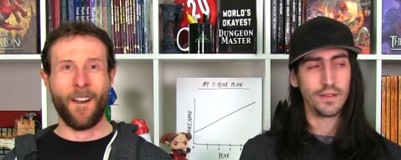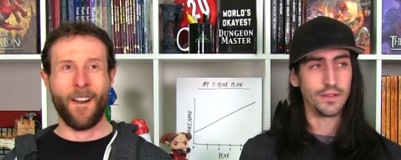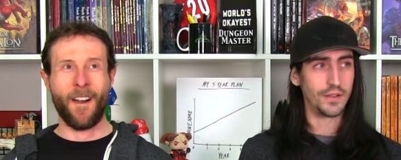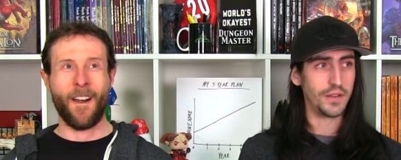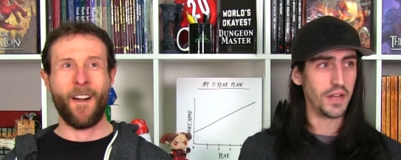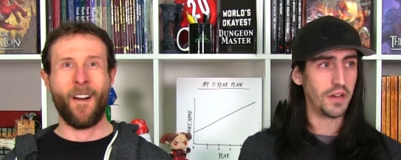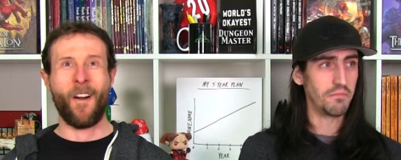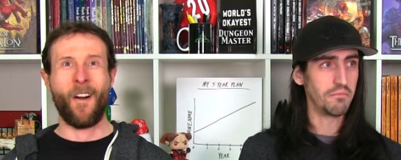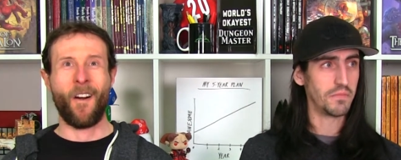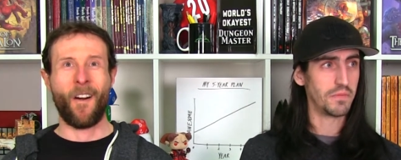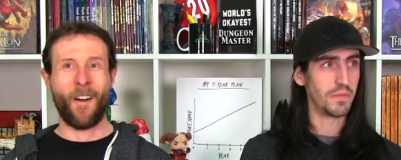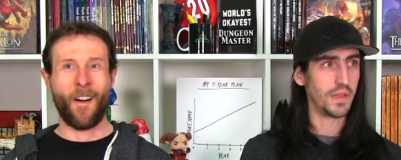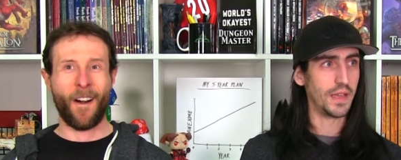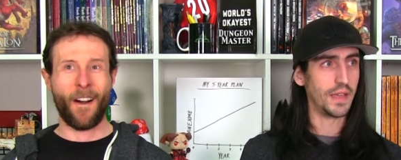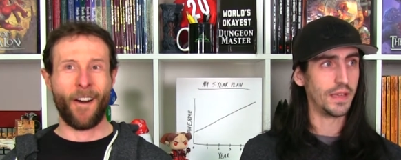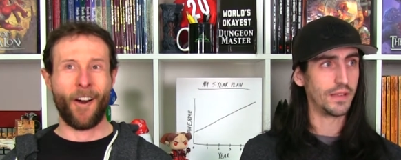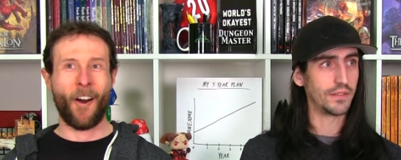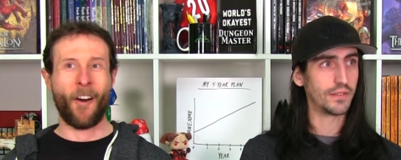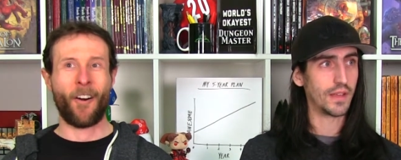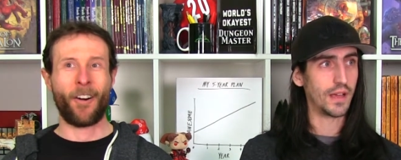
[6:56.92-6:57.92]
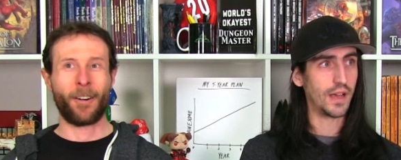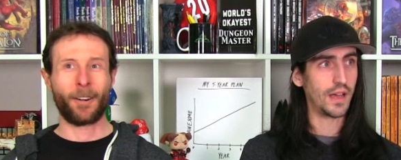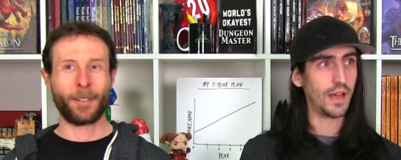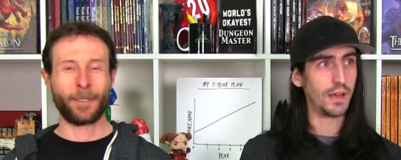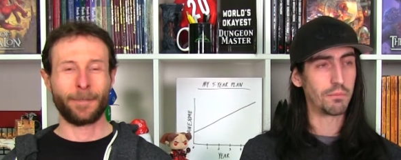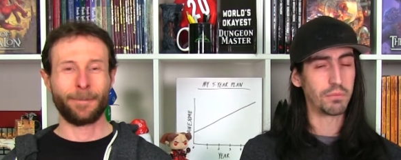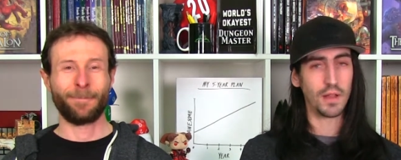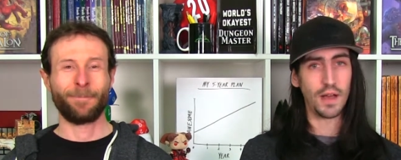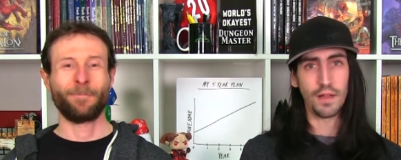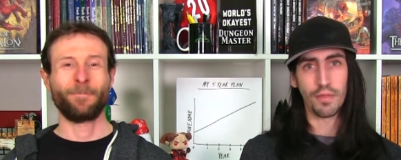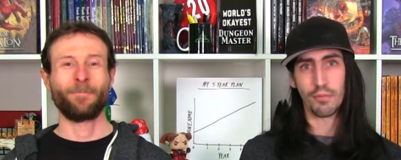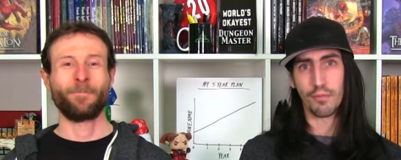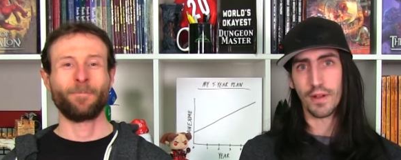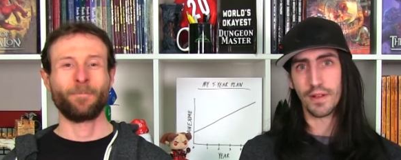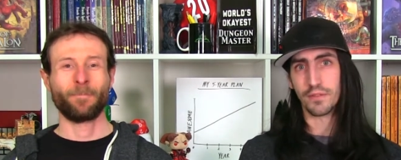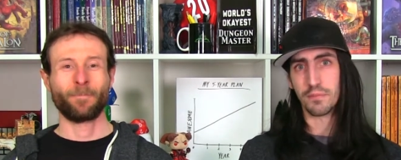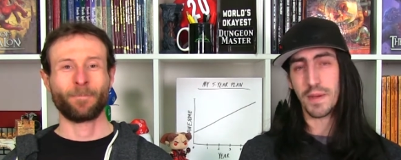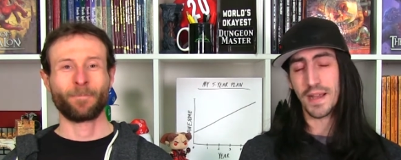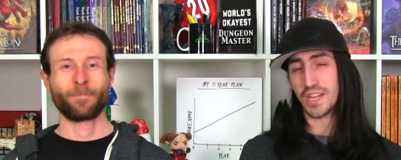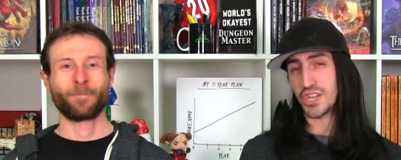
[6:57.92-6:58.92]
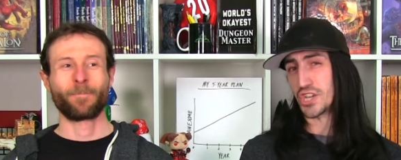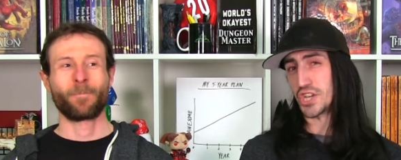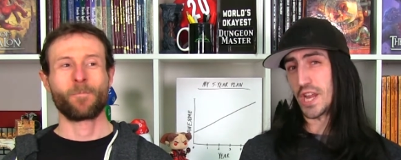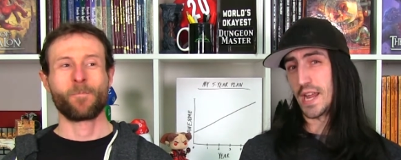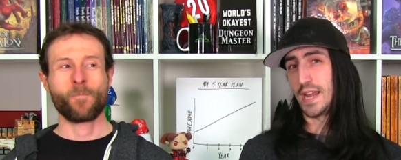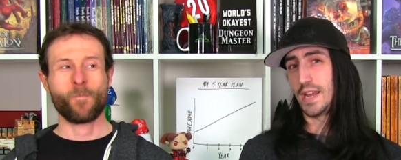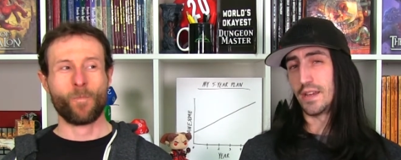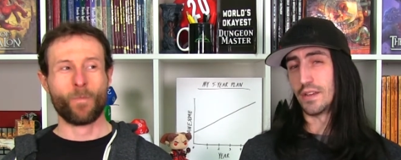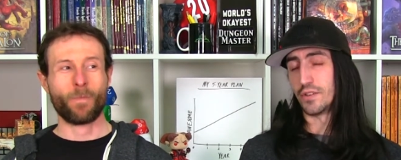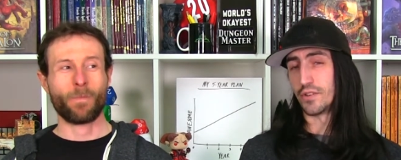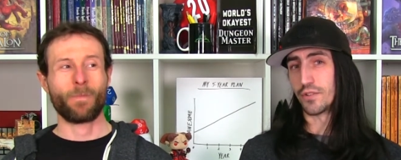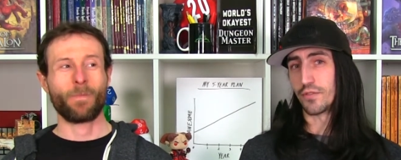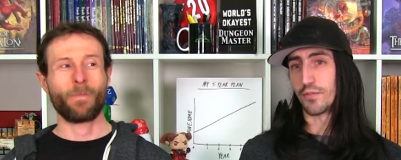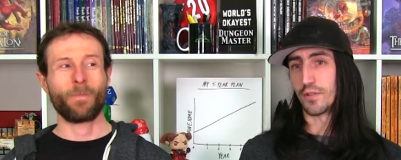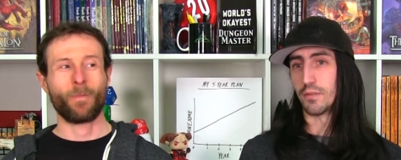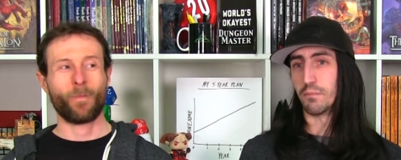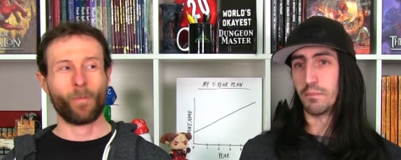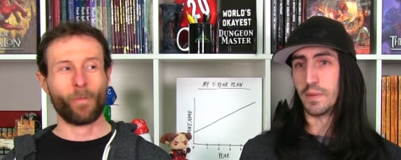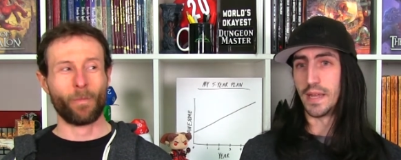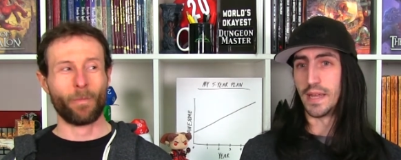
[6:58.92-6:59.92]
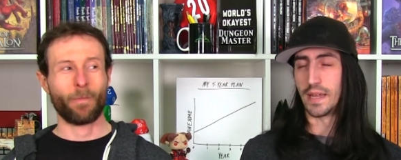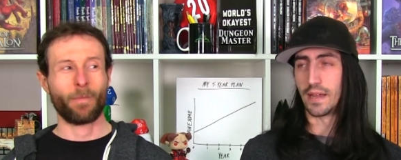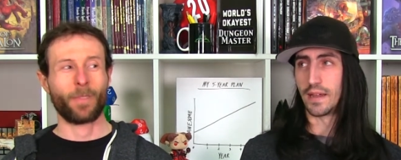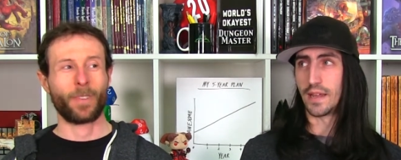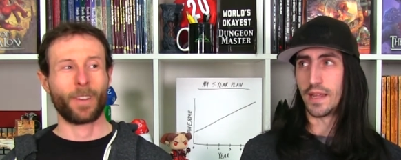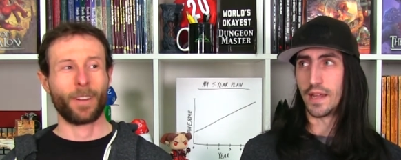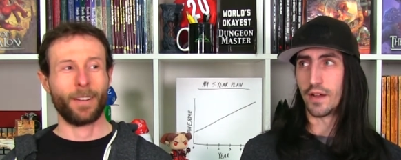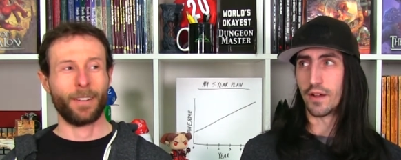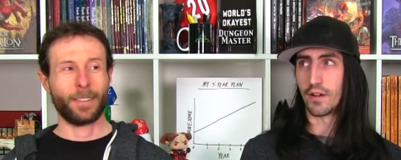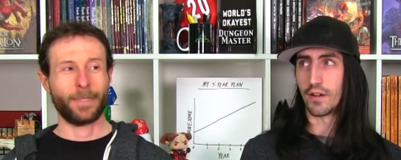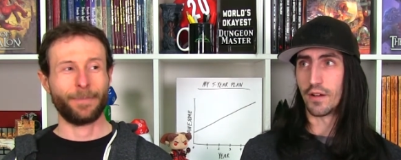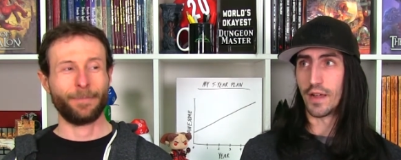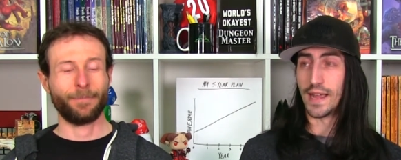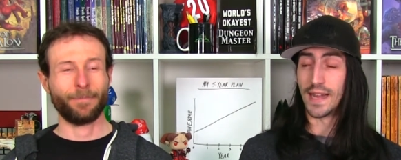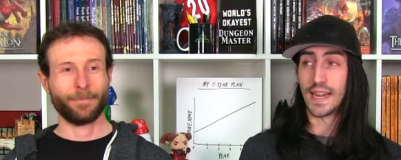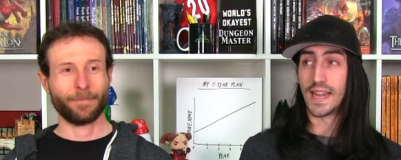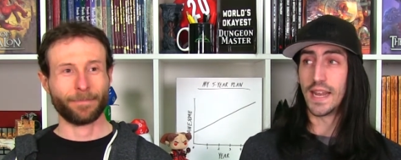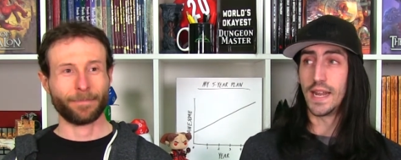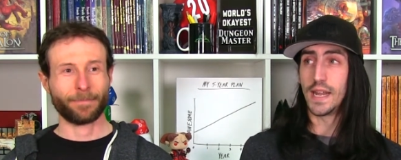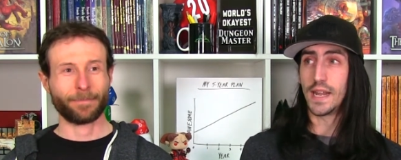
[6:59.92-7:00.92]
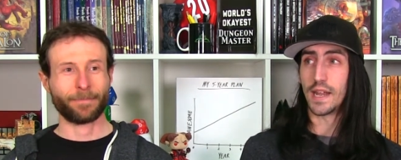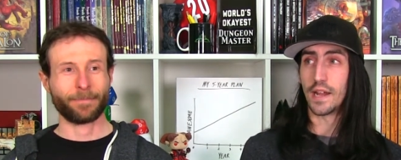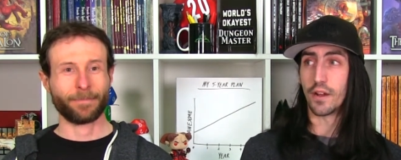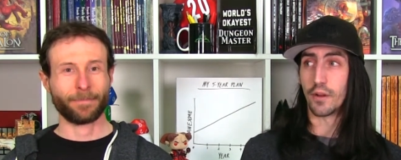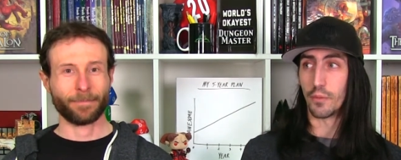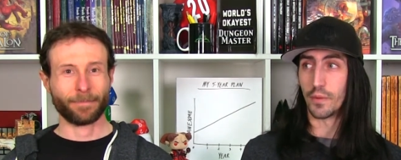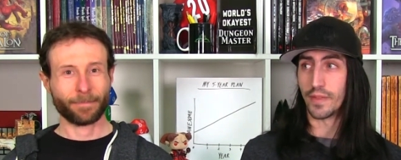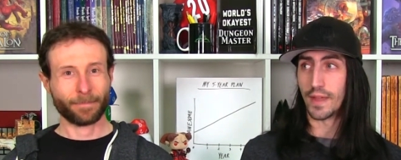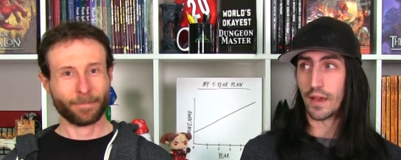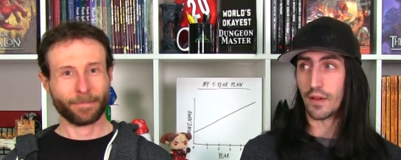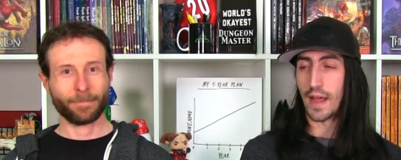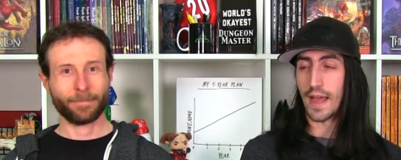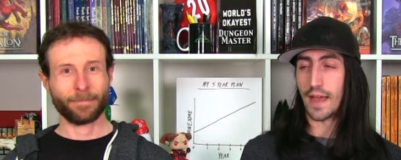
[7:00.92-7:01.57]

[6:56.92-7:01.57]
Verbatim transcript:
Speaker 1: you know, is uh, plot threads might change from being here and getting here without